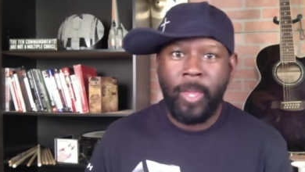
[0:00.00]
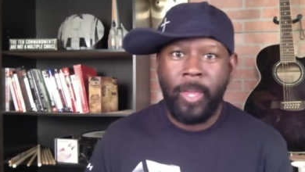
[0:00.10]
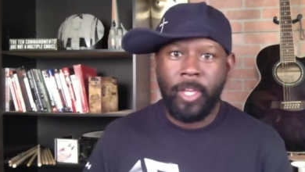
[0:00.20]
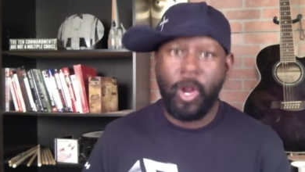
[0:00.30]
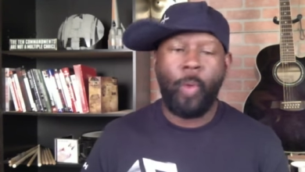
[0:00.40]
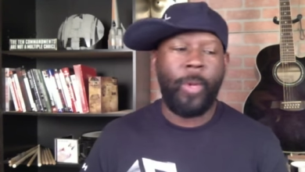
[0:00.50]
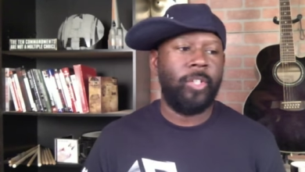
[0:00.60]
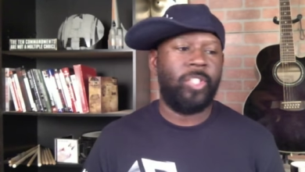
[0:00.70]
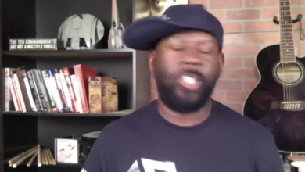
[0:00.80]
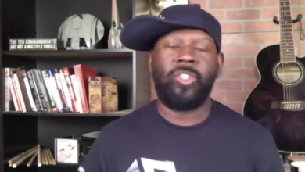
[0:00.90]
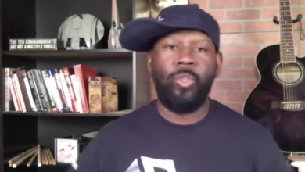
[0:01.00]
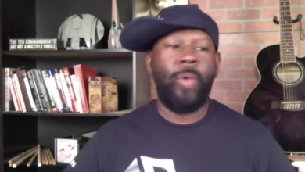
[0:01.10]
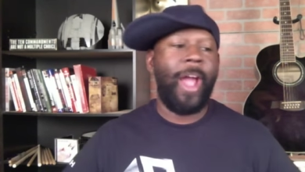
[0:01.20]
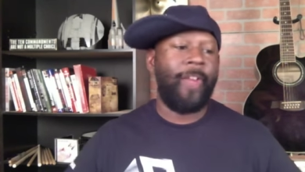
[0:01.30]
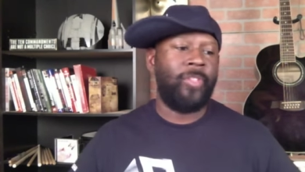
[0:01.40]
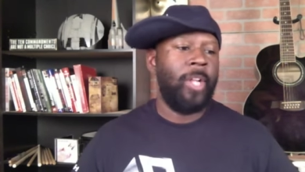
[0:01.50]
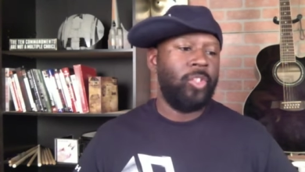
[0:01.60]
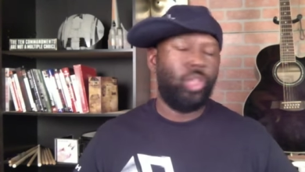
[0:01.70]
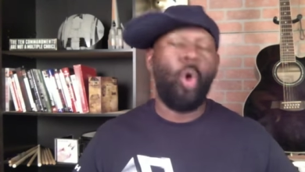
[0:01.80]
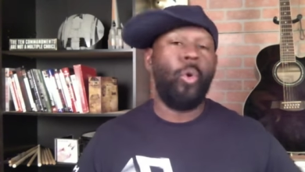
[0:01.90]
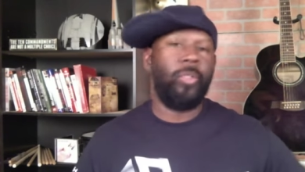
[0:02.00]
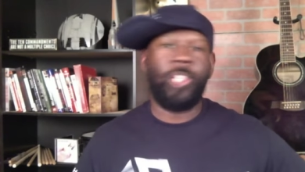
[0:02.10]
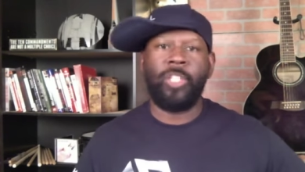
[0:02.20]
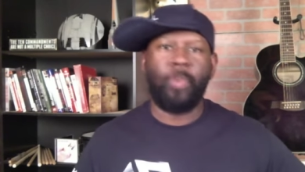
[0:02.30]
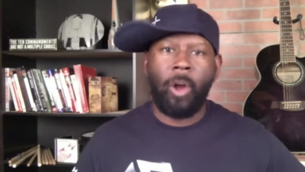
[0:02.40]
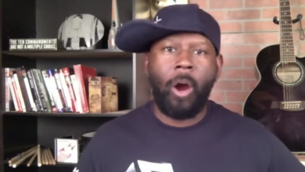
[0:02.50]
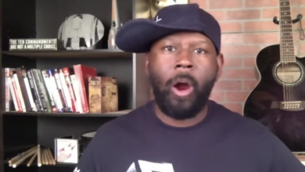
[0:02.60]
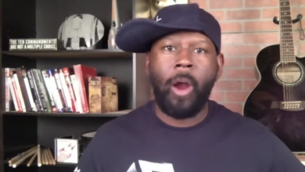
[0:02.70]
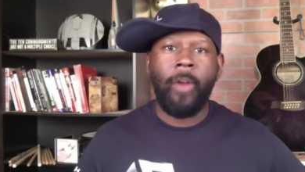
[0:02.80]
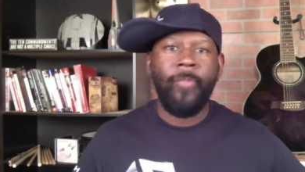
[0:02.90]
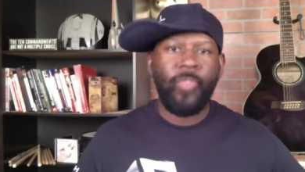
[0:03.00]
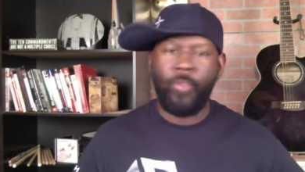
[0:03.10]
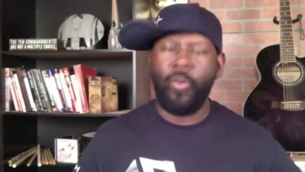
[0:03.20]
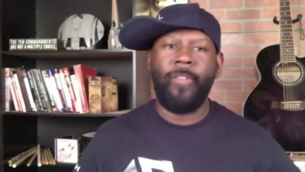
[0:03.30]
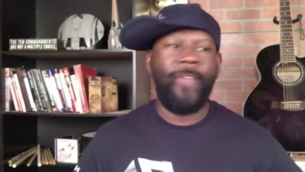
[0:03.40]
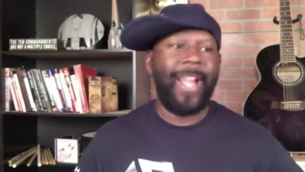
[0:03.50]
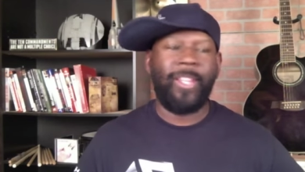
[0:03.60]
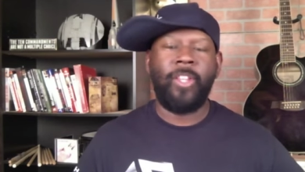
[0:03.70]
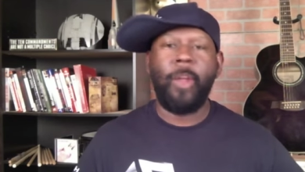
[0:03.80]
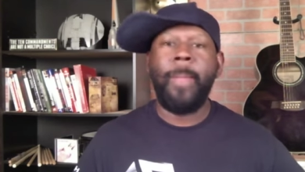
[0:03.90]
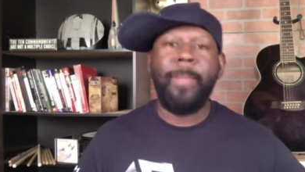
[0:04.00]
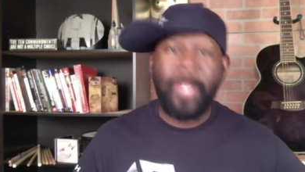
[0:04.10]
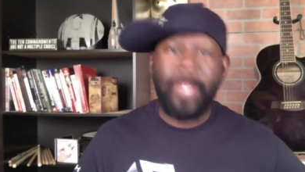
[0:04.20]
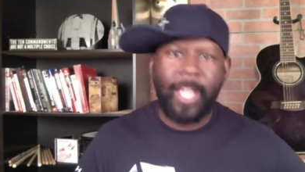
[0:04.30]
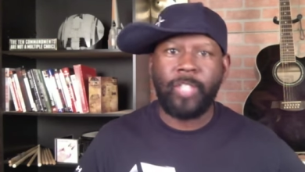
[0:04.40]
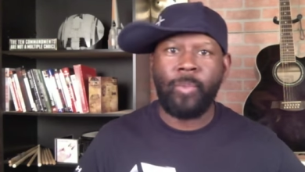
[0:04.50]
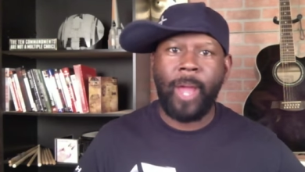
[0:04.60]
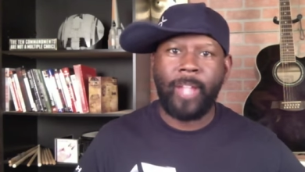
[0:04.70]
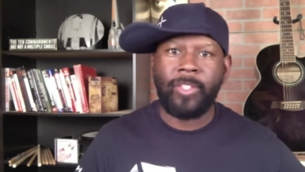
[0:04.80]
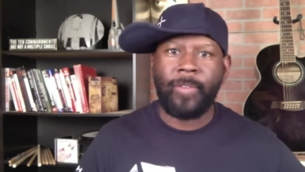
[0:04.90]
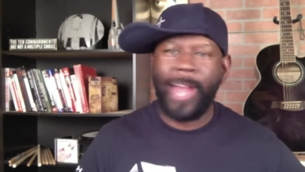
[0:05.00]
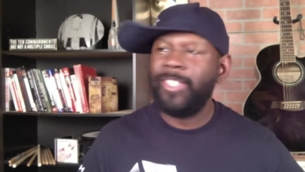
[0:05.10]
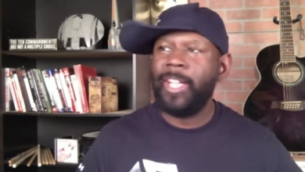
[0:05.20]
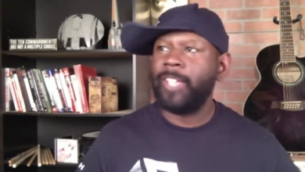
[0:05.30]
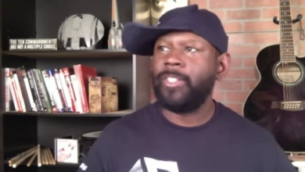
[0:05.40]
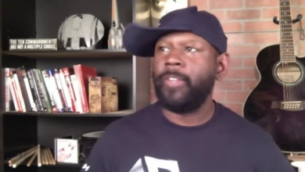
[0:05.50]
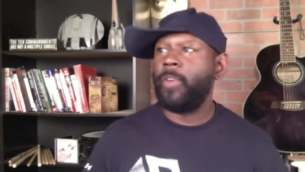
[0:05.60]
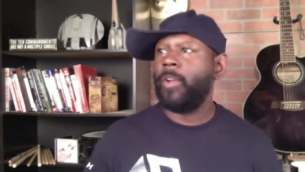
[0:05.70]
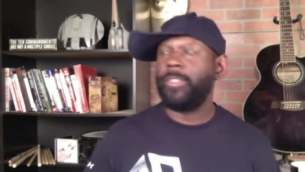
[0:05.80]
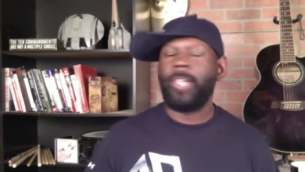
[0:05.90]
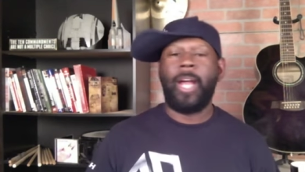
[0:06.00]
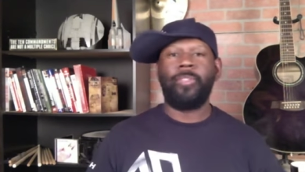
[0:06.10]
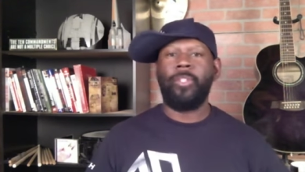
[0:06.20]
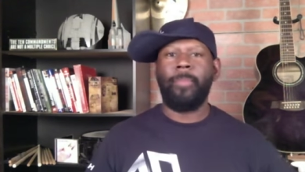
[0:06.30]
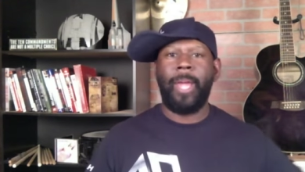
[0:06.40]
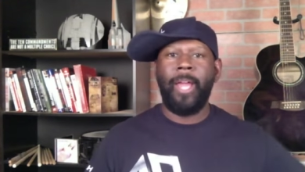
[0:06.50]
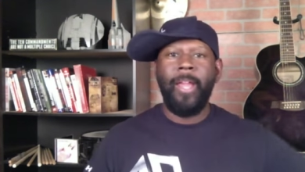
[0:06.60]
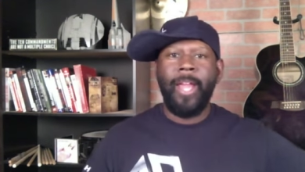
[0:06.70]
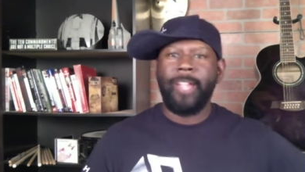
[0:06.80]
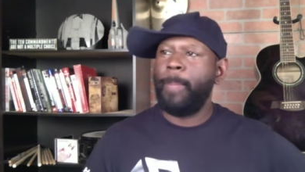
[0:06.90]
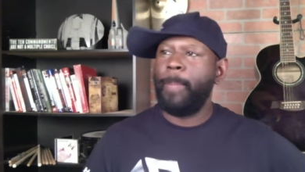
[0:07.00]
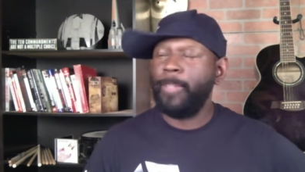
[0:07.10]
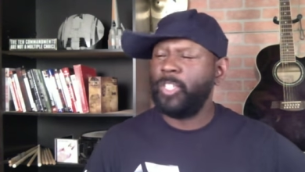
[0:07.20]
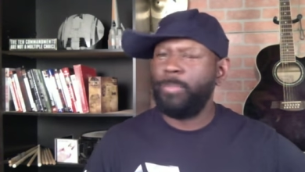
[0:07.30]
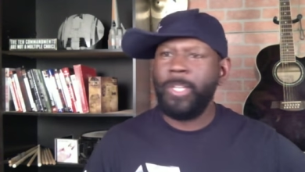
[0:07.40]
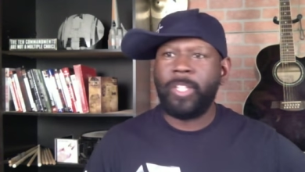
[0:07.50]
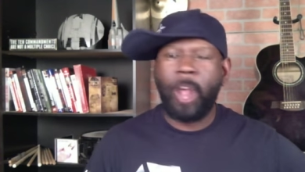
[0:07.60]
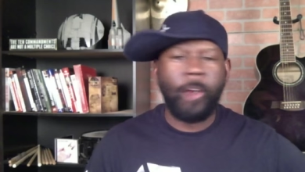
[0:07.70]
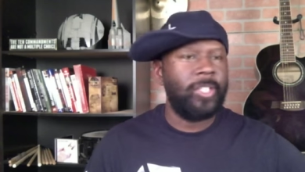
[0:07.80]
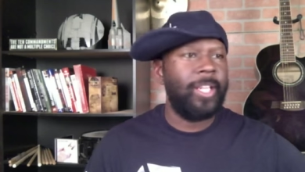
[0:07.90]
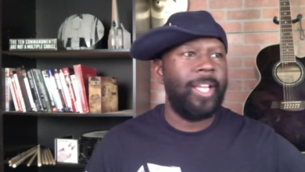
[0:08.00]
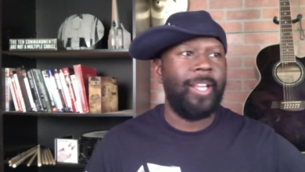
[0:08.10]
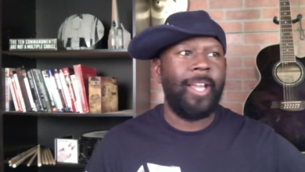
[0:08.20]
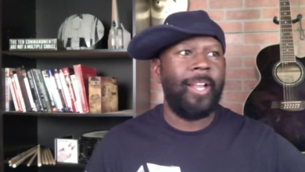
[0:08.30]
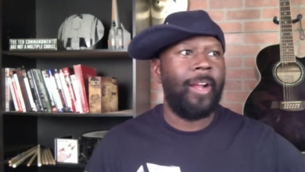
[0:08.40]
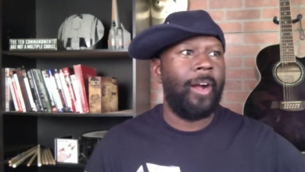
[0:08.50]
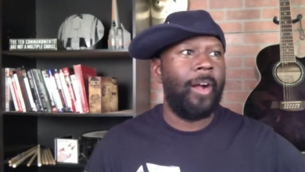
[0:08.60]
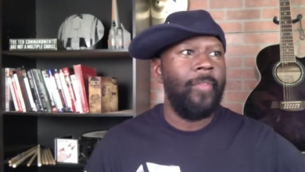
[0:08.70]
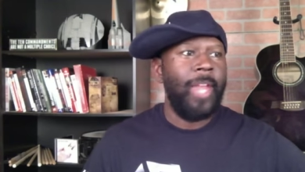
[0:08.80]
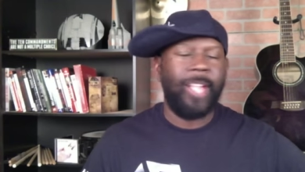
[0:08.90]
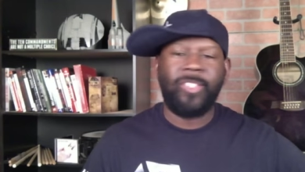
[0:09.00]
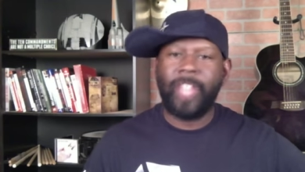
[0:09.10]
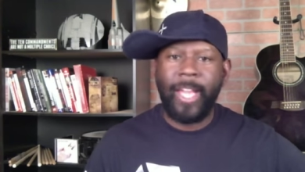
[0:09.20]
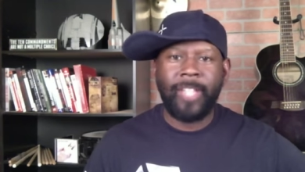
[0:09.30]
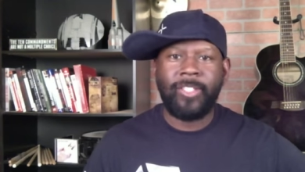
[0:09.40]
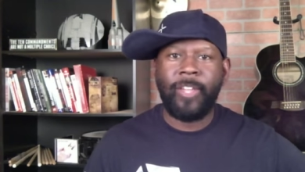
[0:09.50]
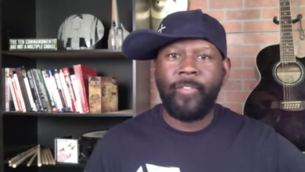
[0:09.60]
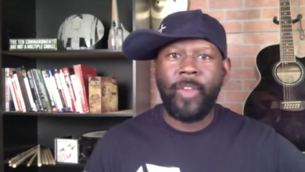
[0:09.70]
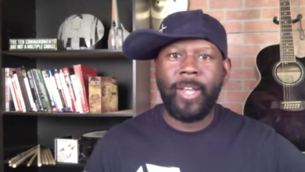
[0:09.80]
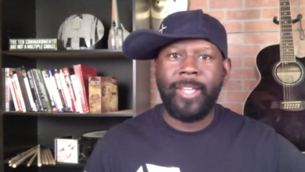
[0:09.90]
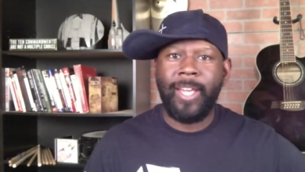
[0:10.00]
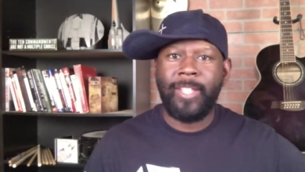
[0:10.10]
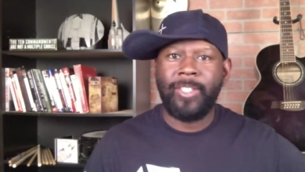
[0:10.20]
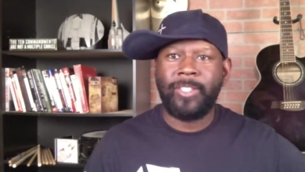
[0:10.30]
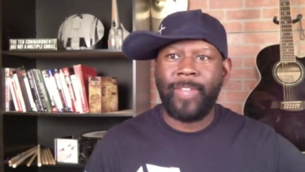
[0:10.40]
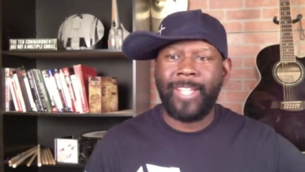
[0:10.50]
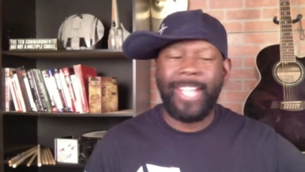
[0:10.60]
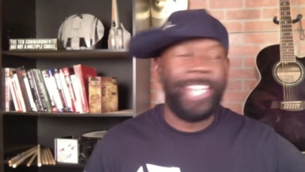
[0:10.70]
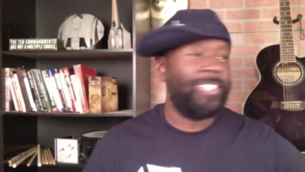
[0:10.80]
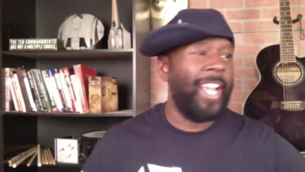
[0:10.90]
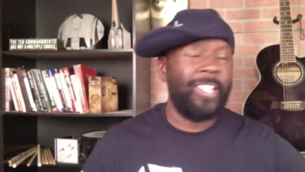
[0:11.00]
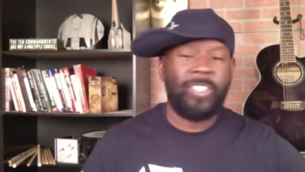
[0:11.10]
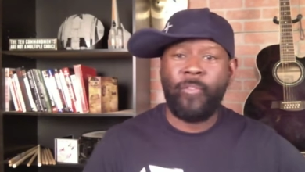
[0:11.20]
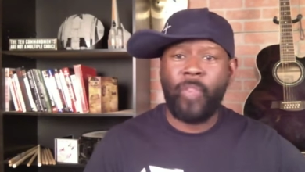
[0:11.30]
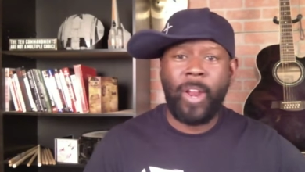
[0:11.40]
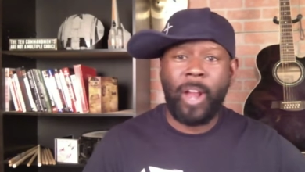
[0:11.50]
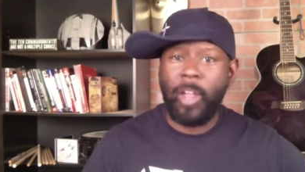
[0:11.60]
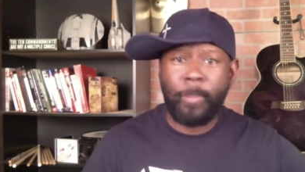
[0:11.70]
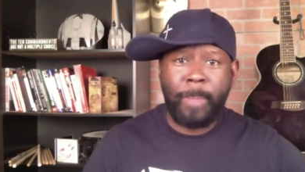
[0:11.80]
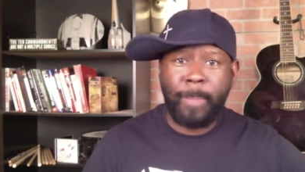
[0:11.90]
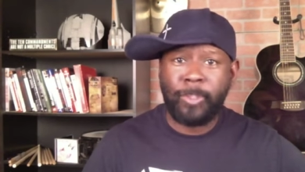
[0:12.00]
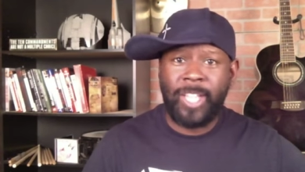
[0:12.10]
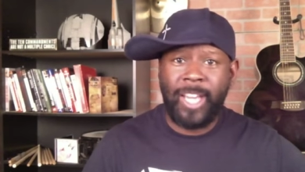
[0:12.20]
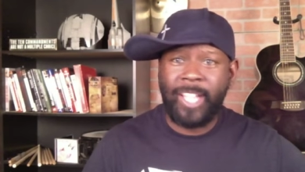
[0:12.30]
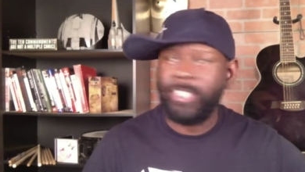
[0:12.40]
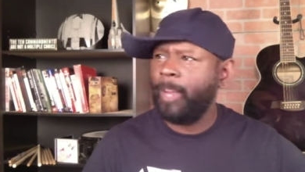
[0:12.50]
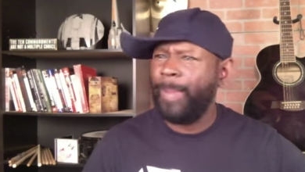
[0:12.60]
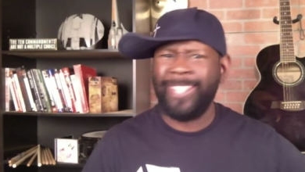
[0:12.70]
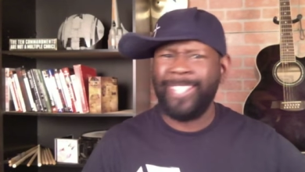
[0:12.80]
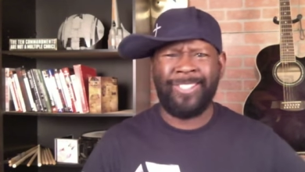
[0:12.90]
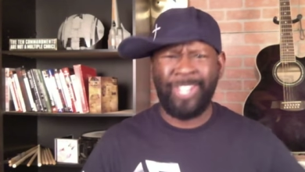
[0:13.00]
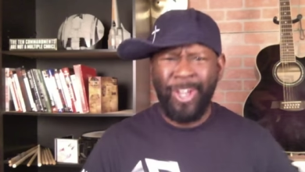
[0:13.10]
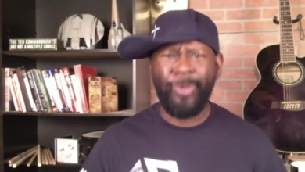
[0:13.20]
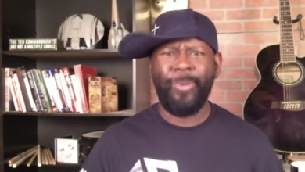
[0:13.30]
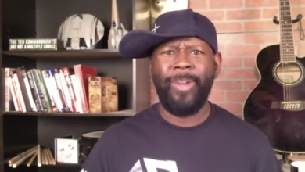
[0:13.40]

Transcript: You know, where you just you have total disregard for the fact that there may be kids around stuff. I see that stuff all the time too, man. It's like people just be cursing and and, uh, and saying stuff in front of kids and stuff like that, and saying stuff in front of other people's kids, and I'm like, dude